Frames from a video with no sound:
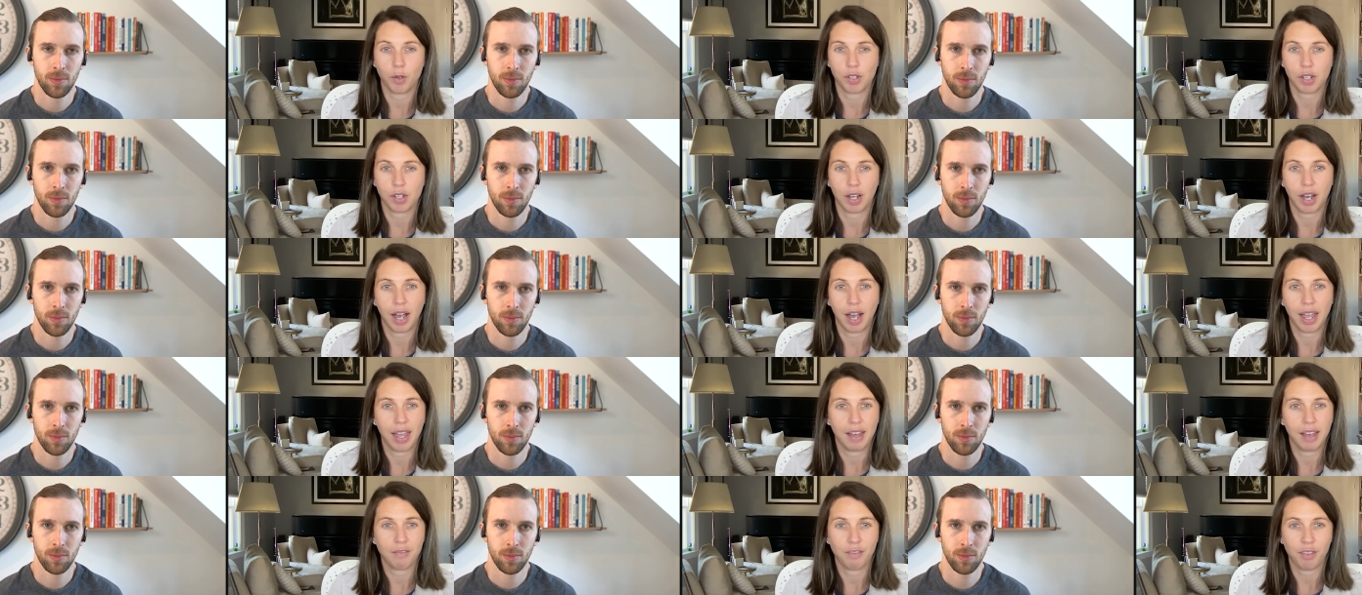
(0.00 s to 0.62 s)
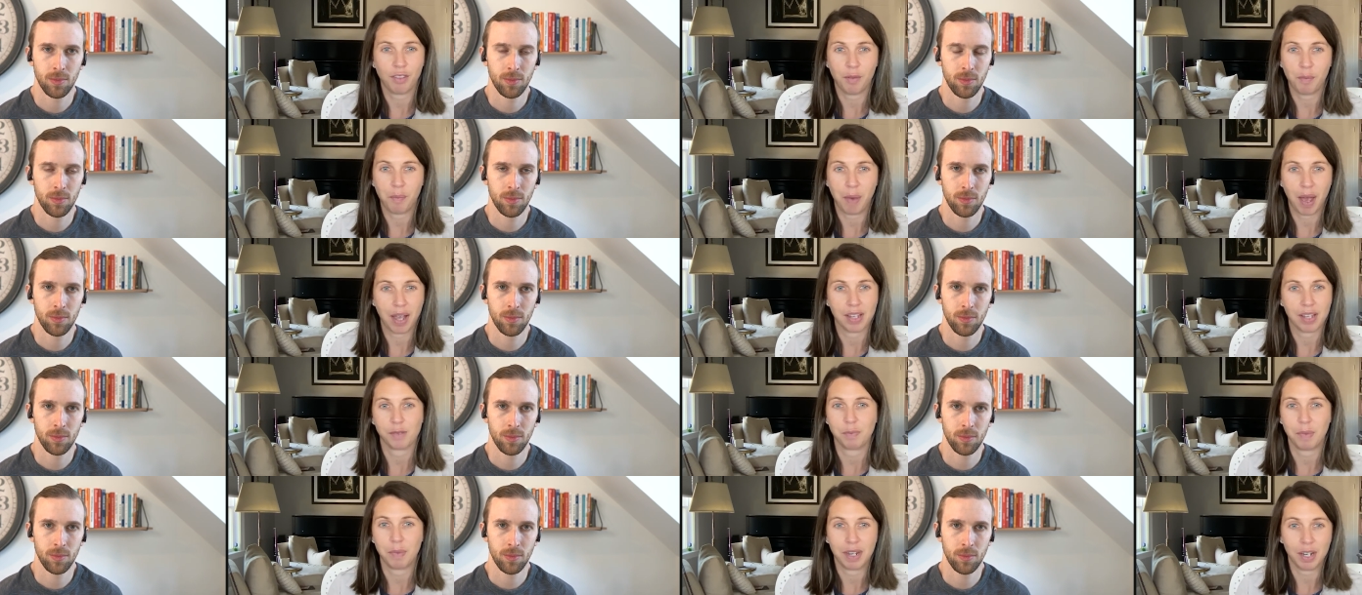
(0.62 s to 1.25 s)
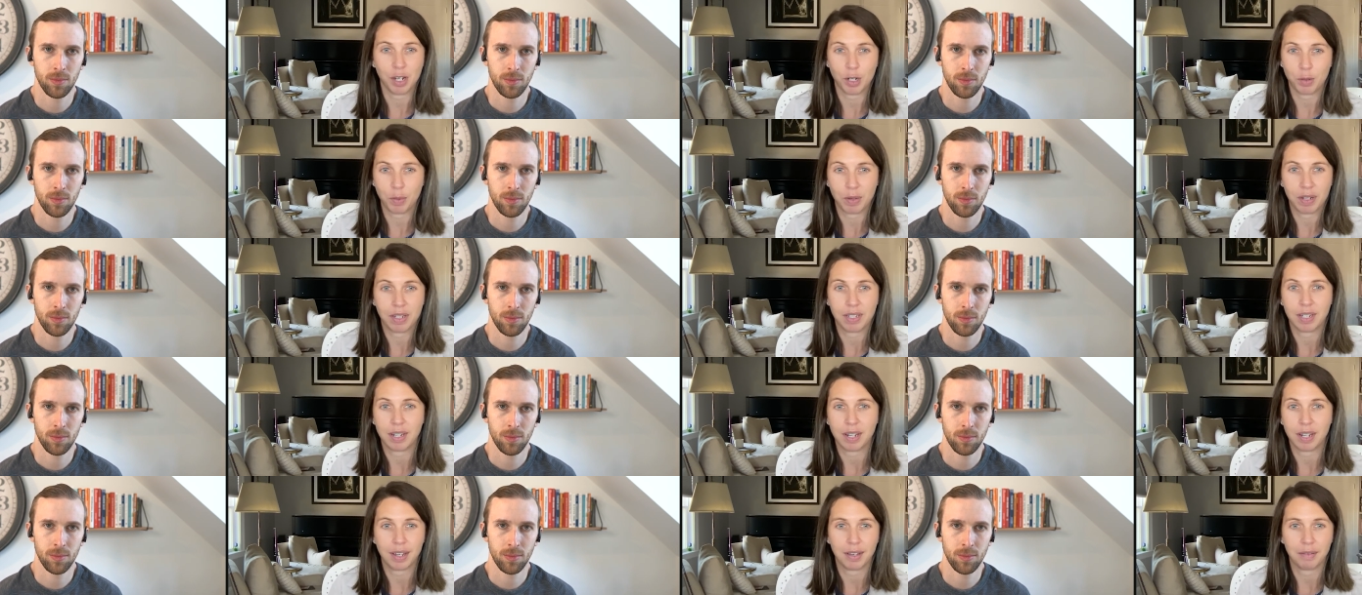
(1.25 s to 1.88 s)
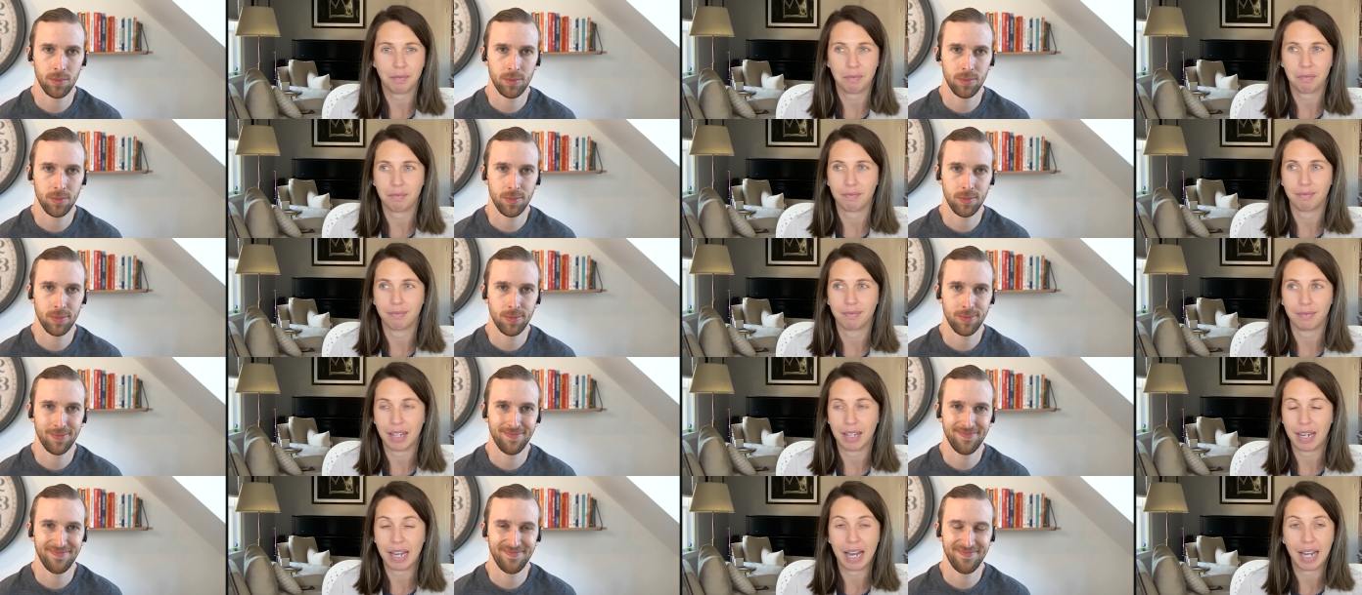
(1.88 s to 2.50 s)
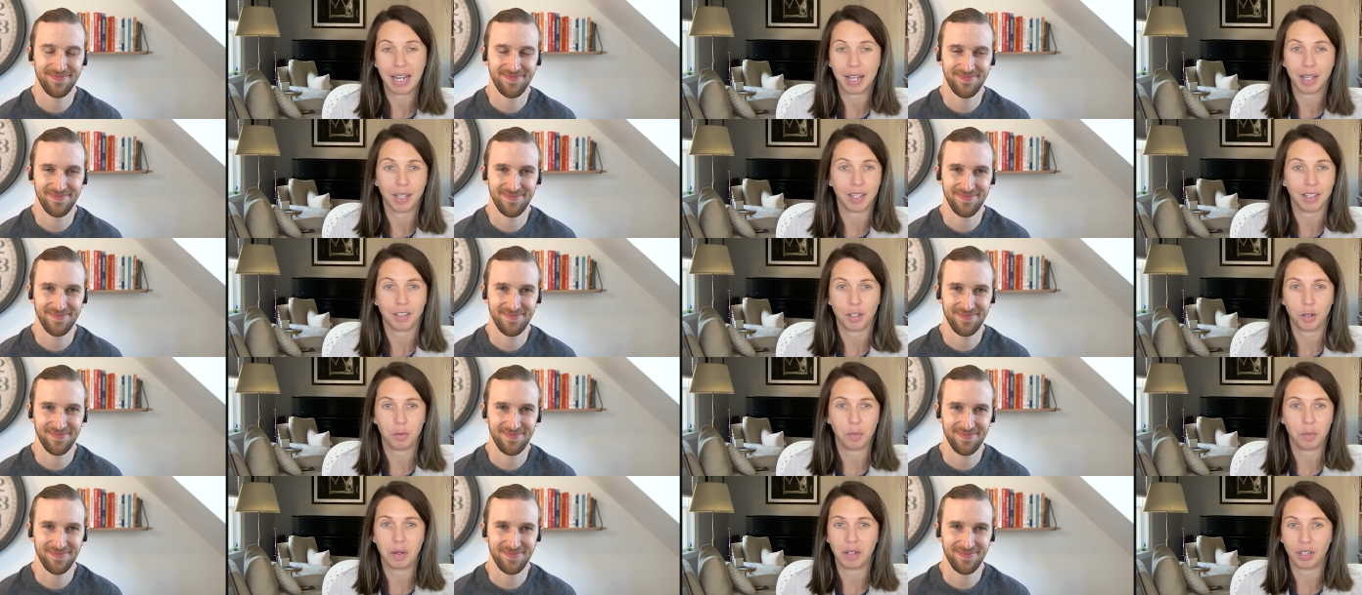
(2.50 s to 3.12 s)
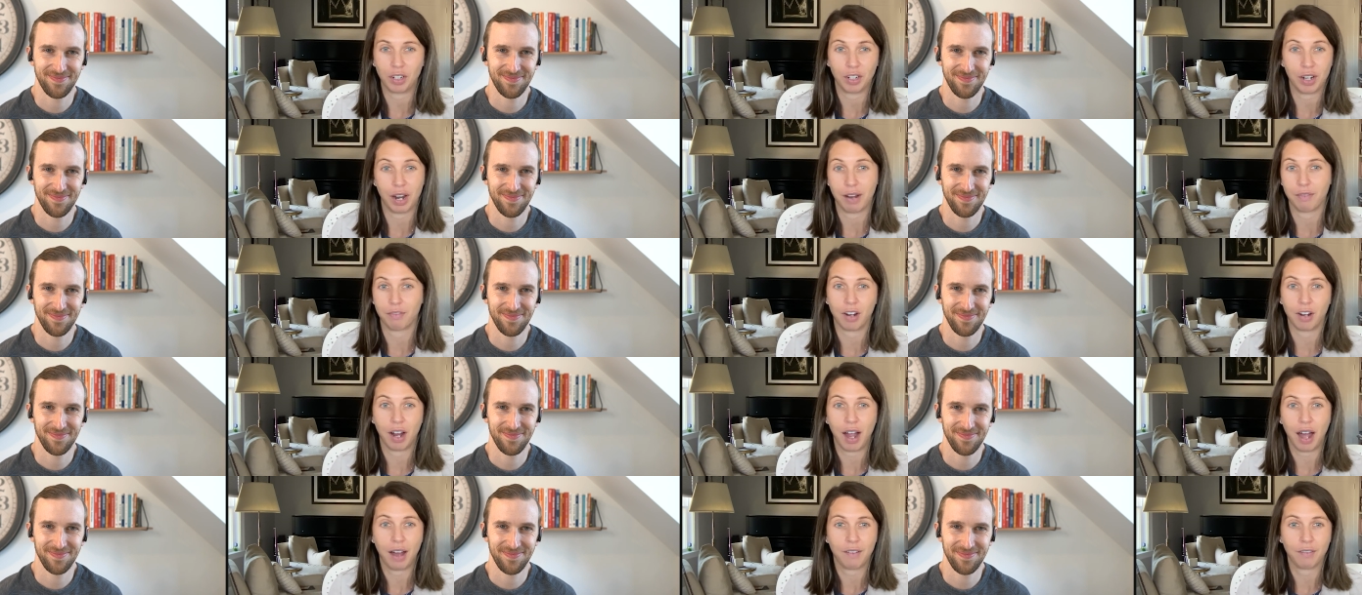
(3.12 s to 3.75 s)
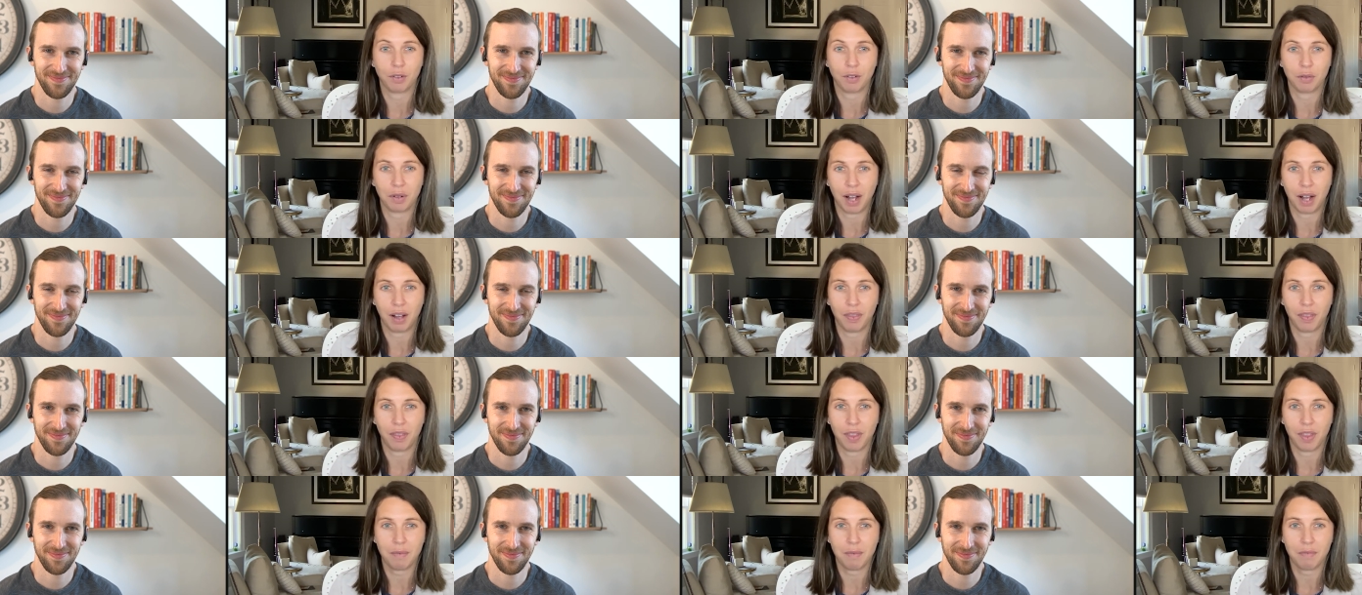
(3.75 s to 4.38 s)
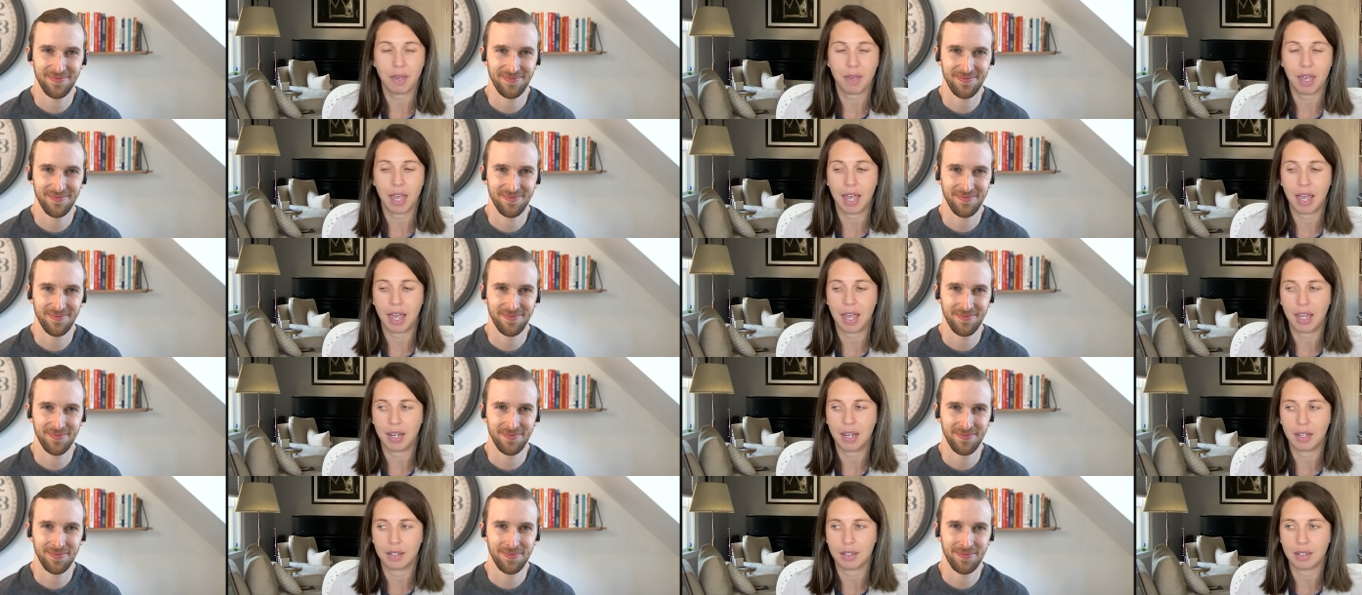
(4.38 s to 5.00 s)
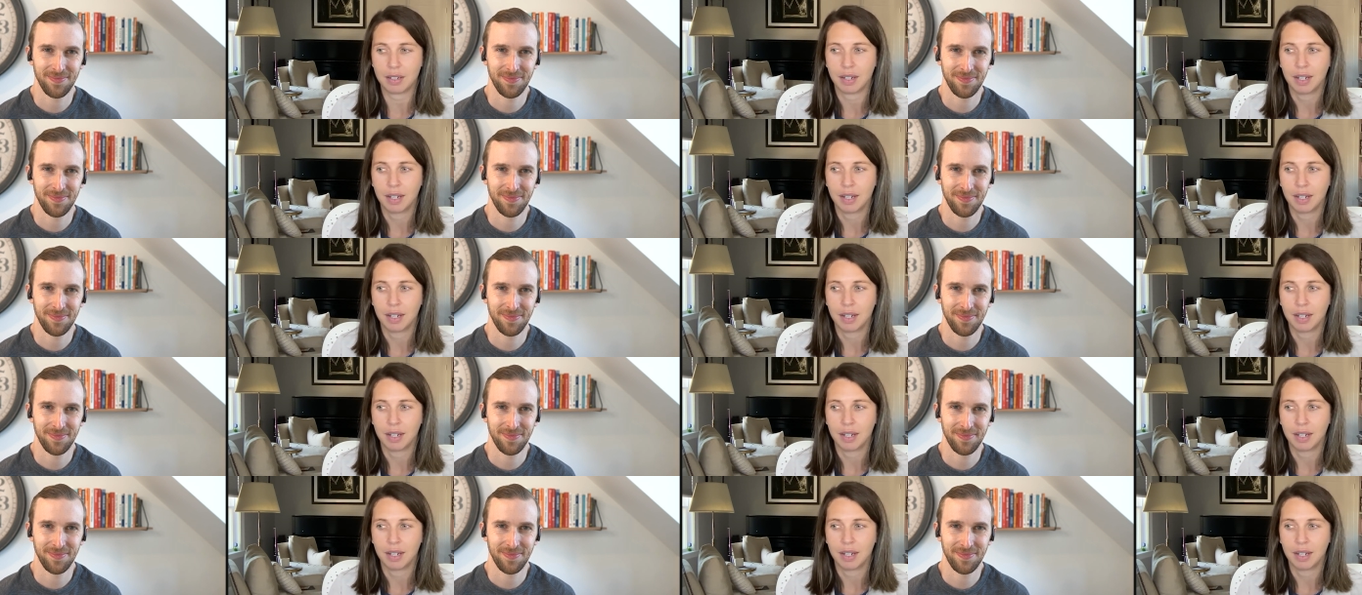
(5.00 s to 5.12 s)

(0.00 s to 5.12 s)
Speaker 1: I have the best management team that any human could ever have around them. And